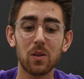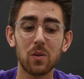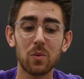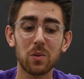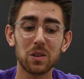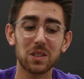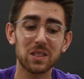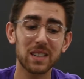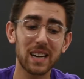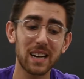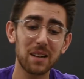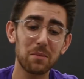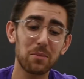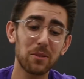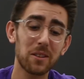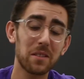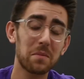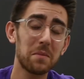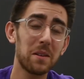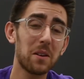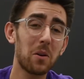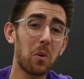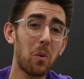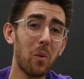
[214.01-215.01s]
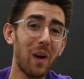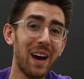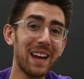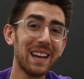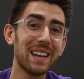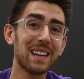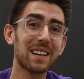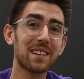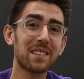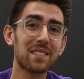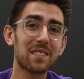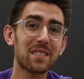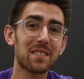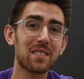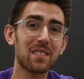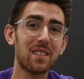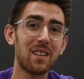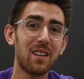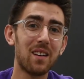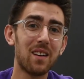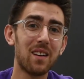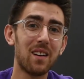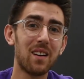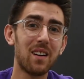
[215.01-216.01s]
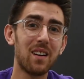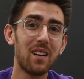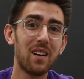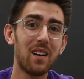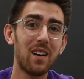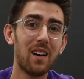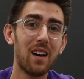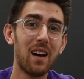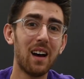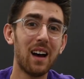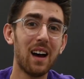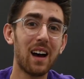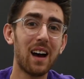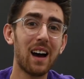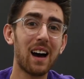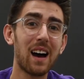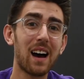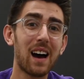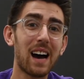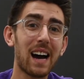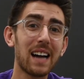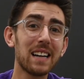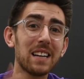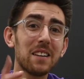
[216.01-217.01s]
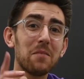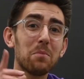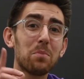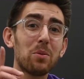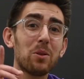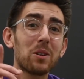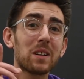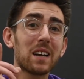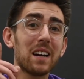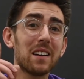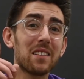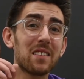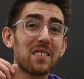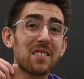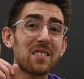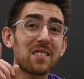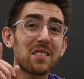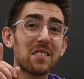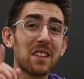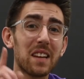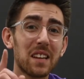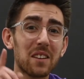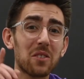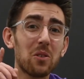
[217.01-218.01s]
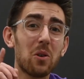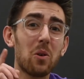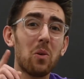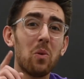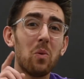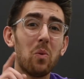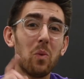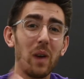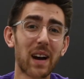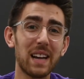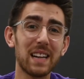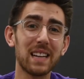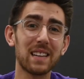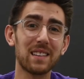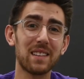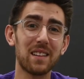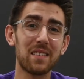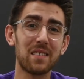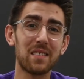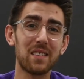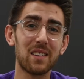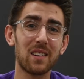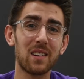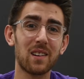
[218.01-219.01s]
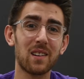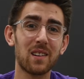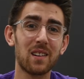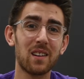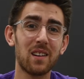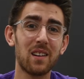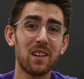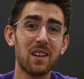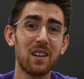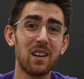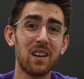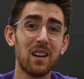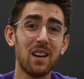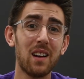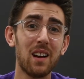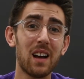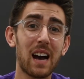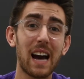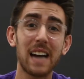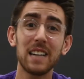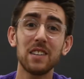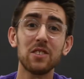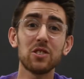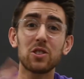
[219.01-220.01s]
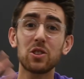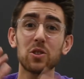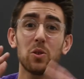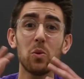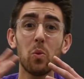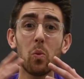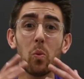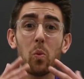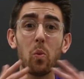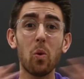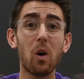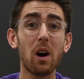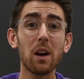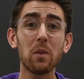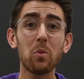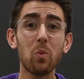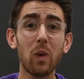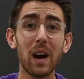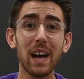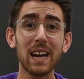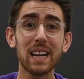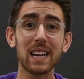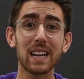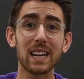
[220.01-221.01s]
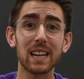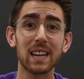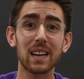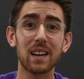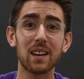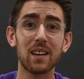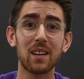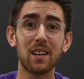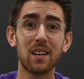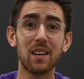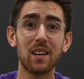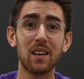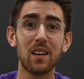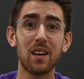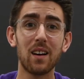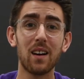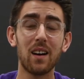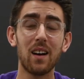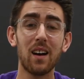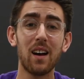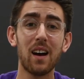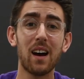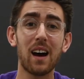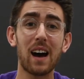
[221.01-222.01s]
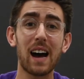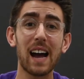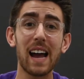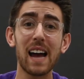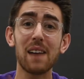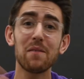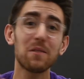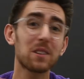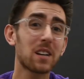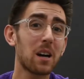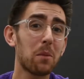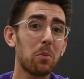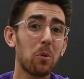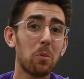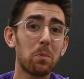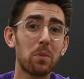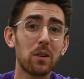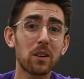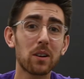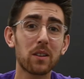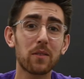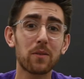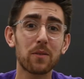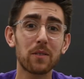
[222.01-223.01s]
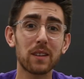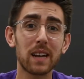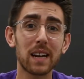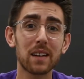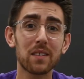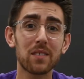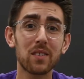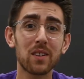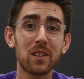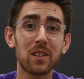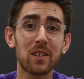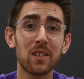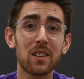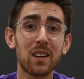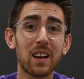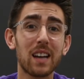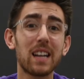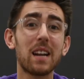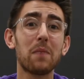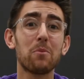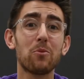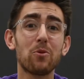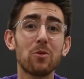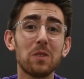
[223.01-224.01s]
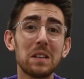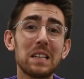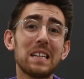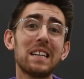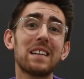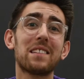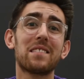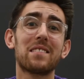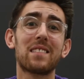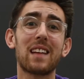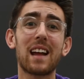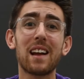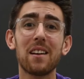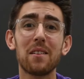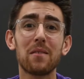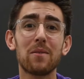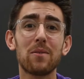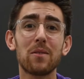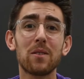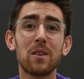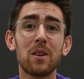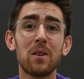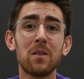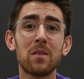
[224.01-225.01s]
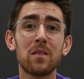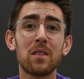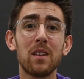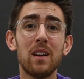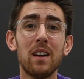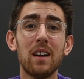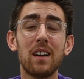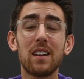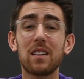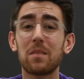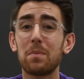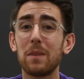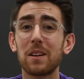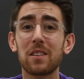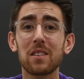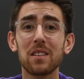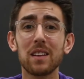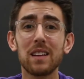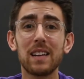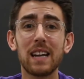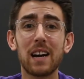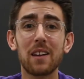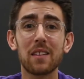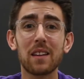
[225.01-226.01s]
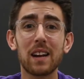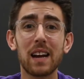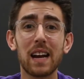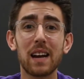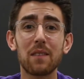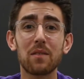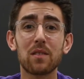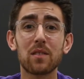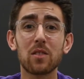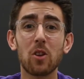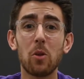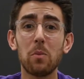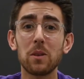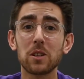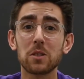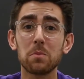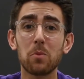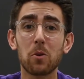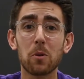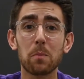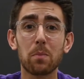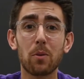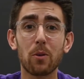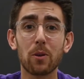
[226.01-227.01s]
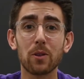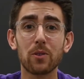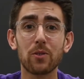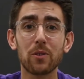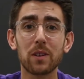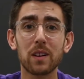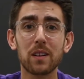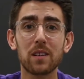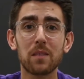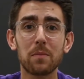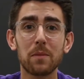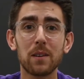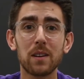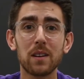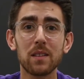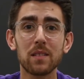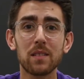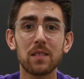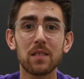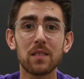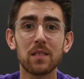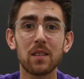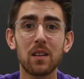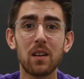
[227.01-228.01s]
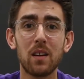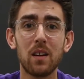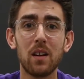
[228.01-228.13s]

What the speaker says: Which kind of brings me to weddings. I didn't book a single wedding this year. I didn't shoot one wedding. I have a couple booked for next year, and I'm really excited for those, especially now that I have so much more portrait experience.